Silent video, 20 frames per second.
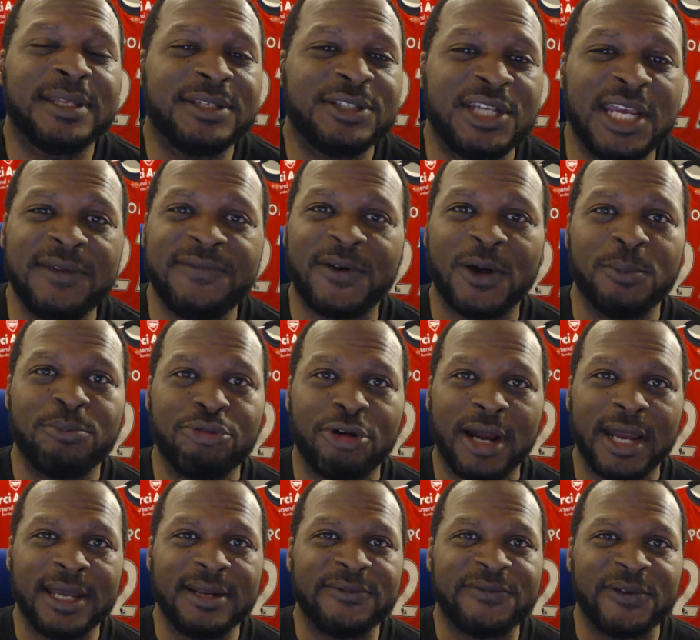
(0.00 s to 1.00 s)
Chief
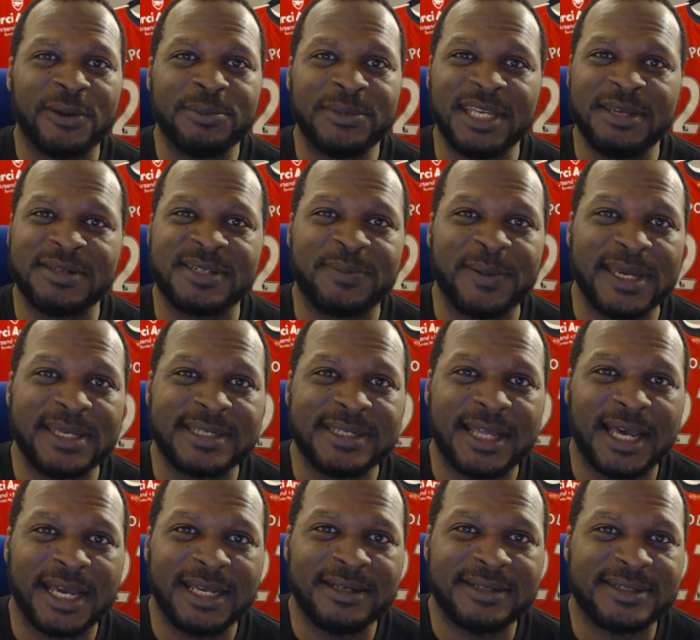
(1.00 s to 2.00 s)
O'Brien from Deep Space
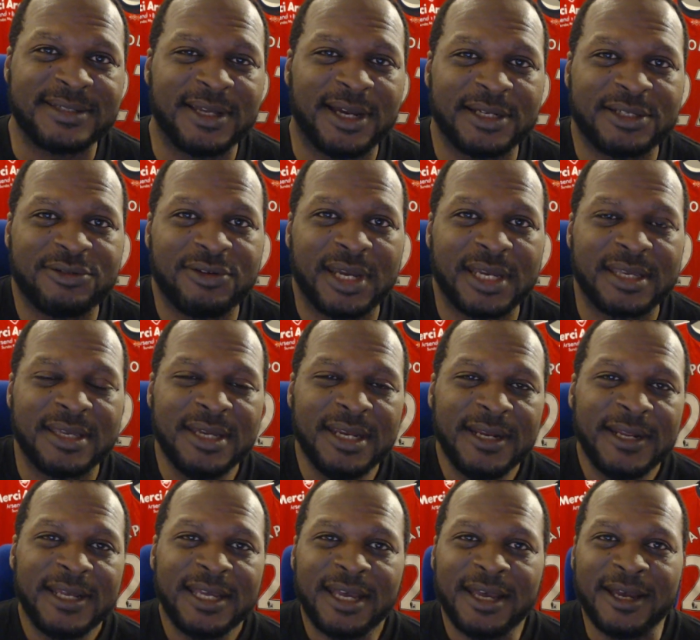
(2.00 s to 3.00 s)
Nine, Star Trek?
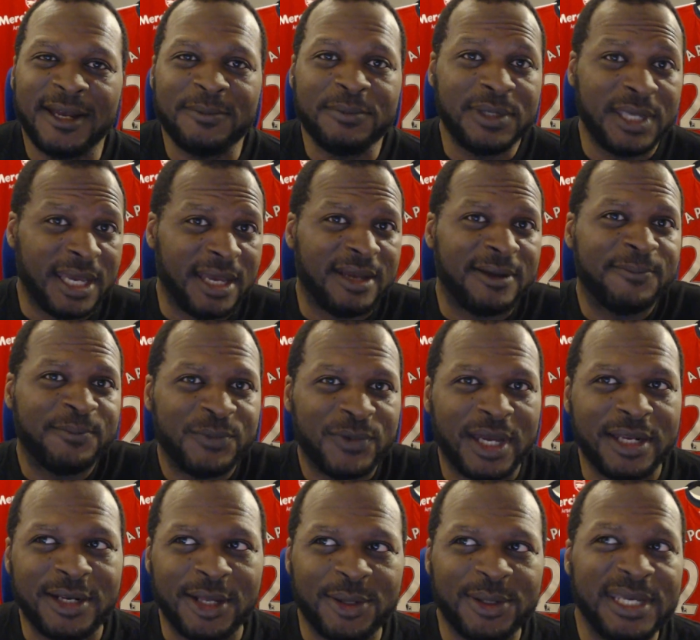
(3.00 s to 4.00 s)
Yeah,
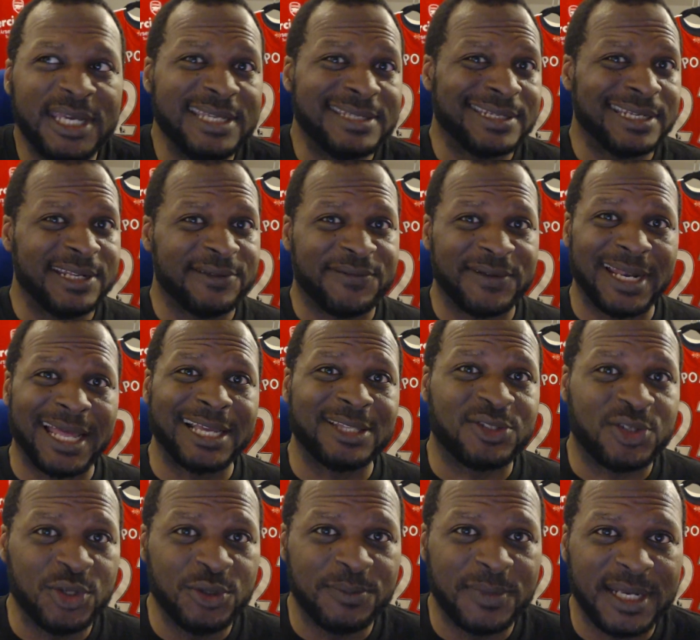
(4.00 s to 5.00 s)
I know, he's in it for like
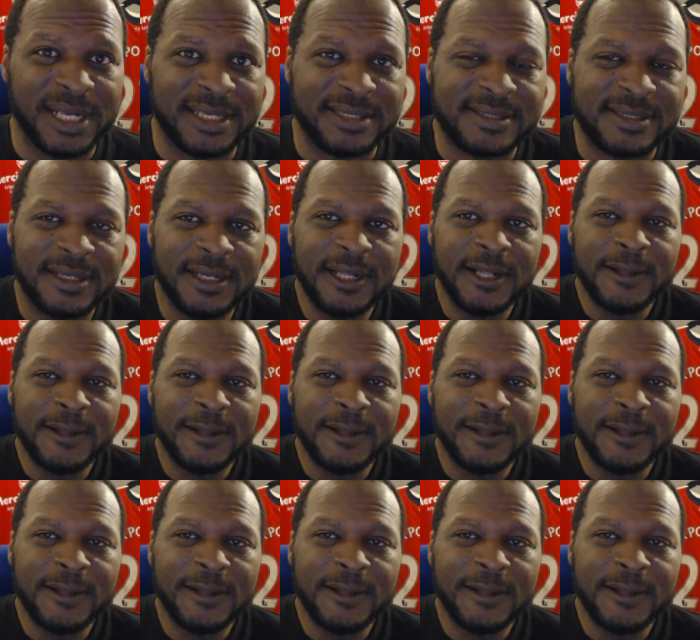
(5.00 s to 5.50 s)
2 minutes.